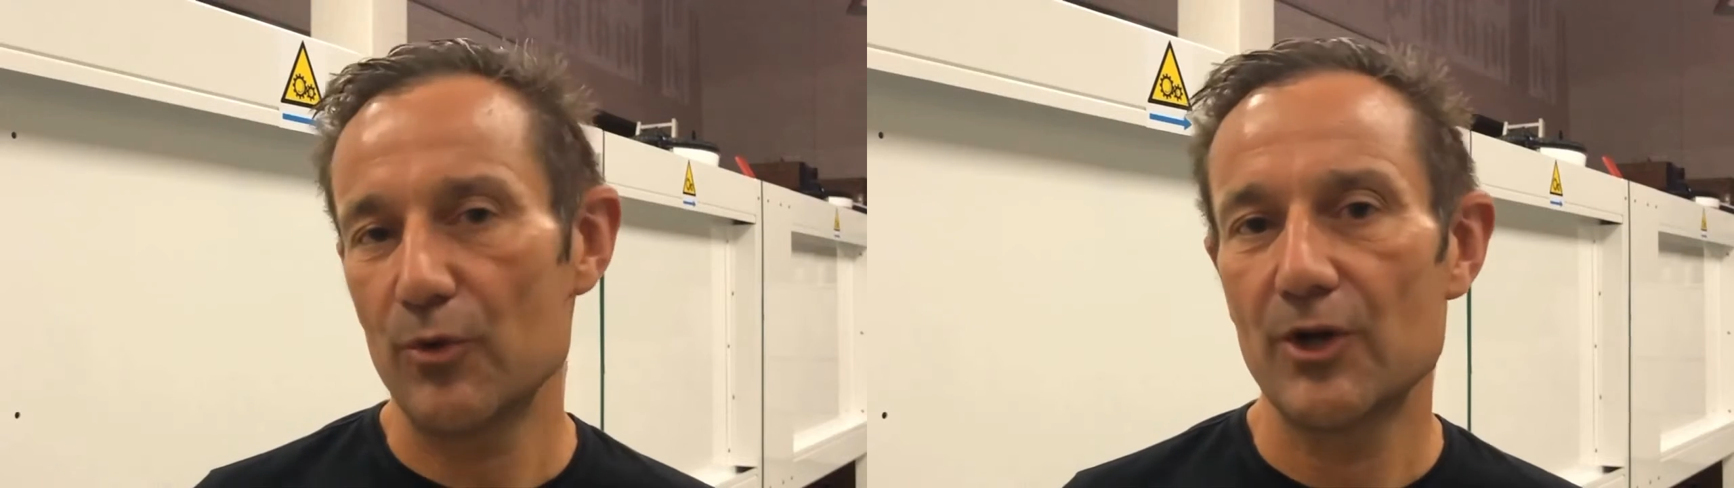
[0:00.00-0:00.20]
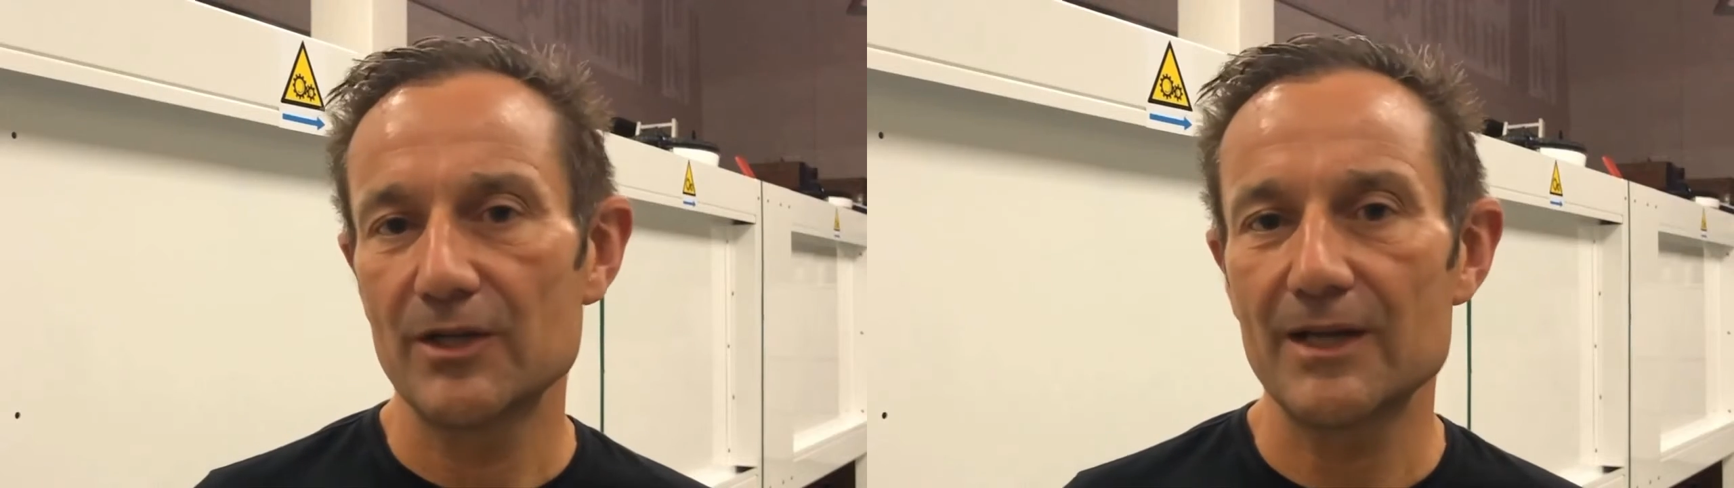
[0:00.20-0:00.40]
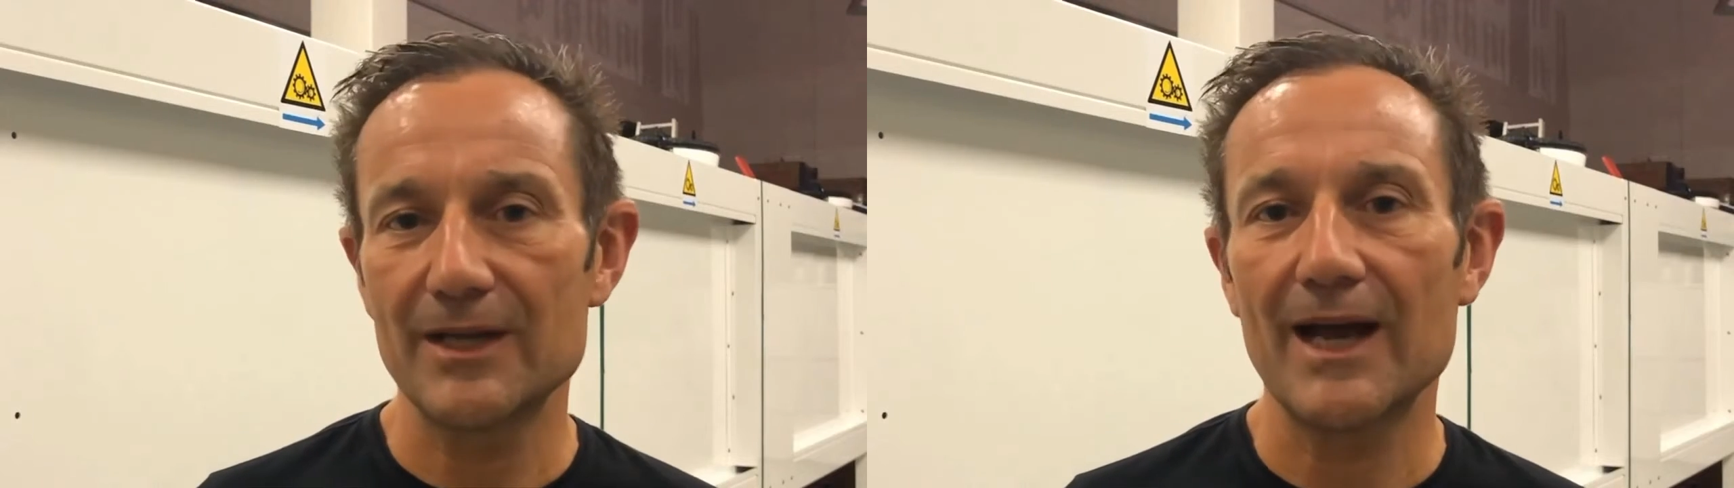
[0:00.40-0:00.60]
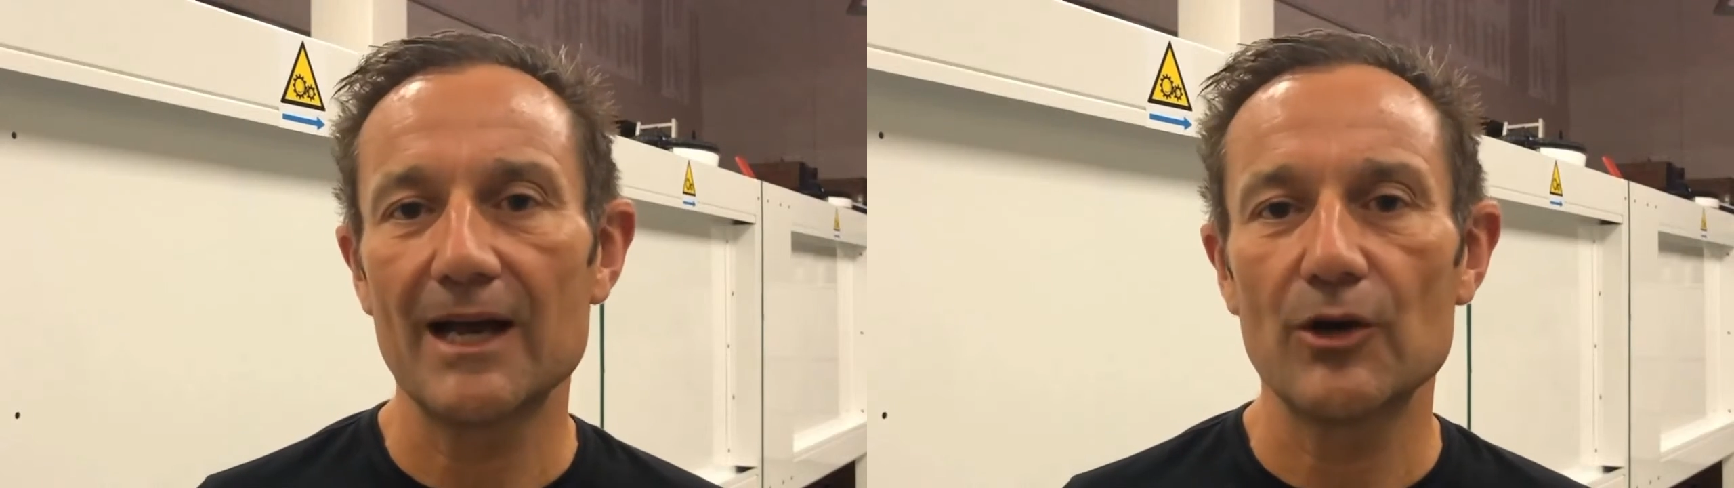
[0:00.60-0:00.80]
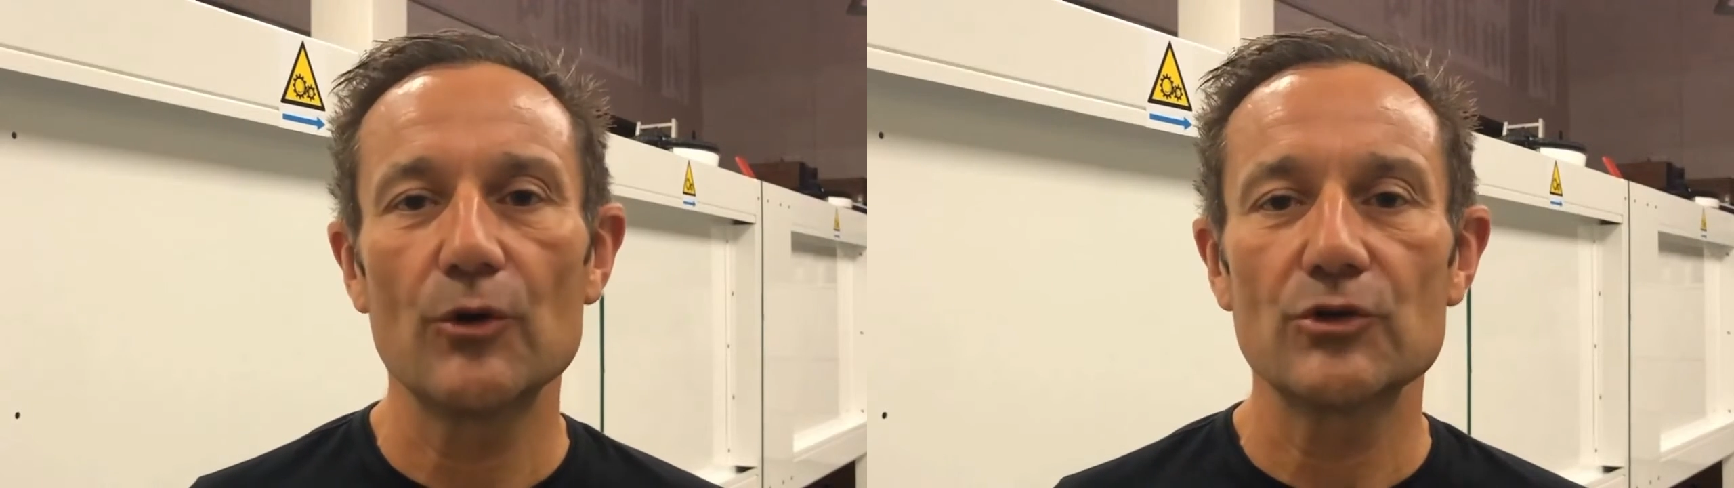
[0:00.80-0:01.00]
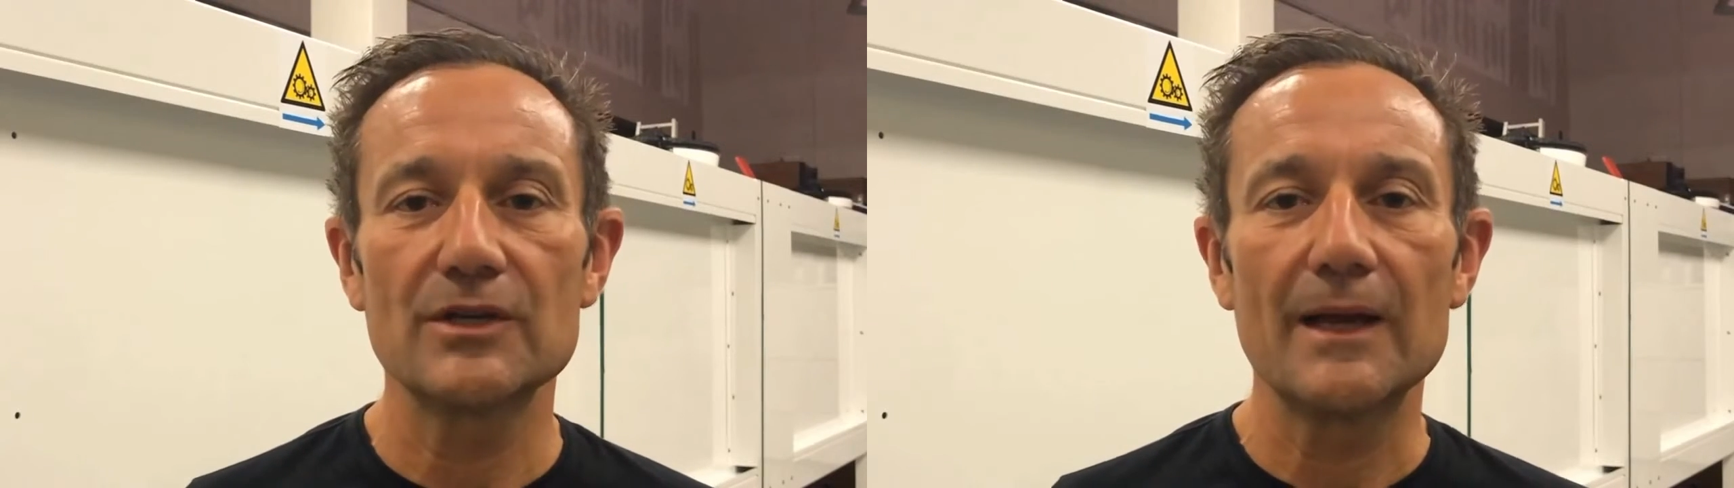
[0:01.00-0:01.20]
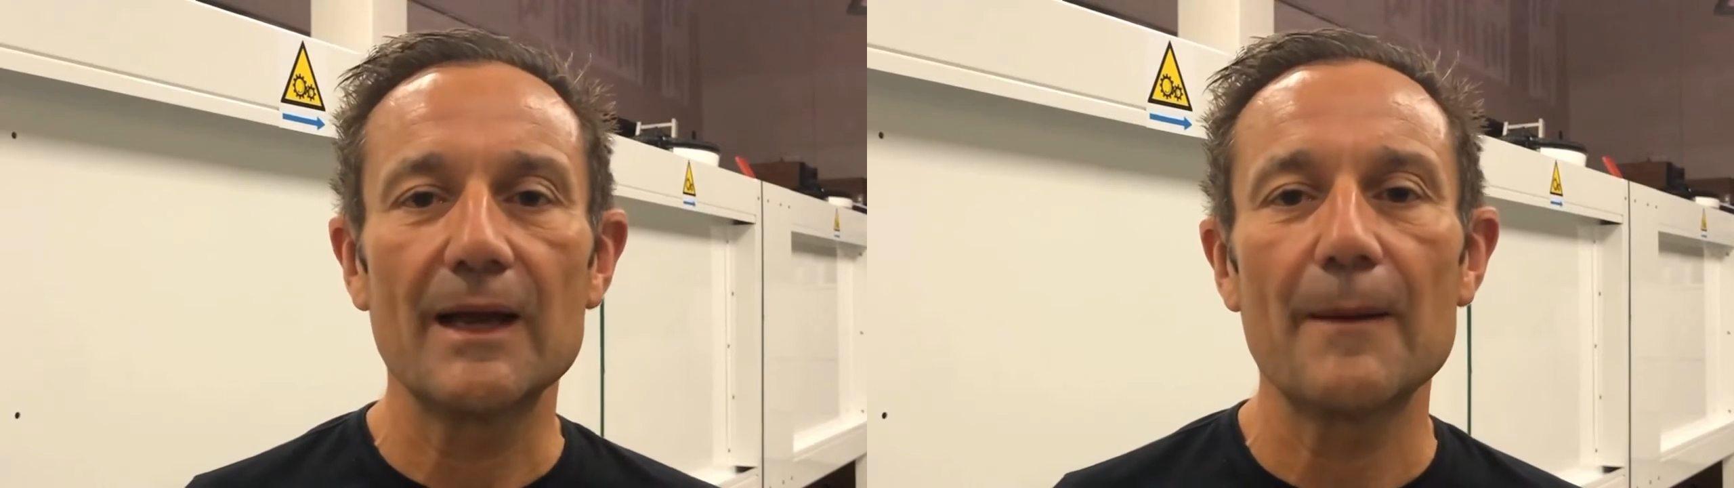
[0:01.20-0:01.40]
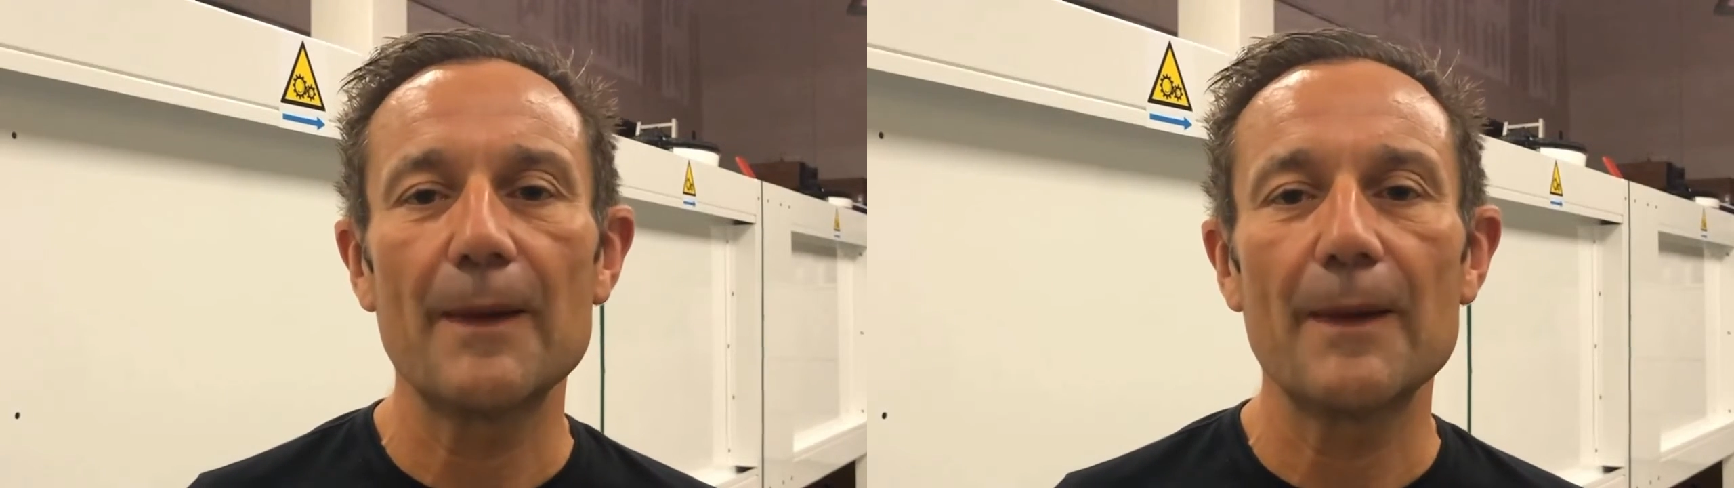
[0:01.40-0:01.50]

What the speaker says: with water and glycols,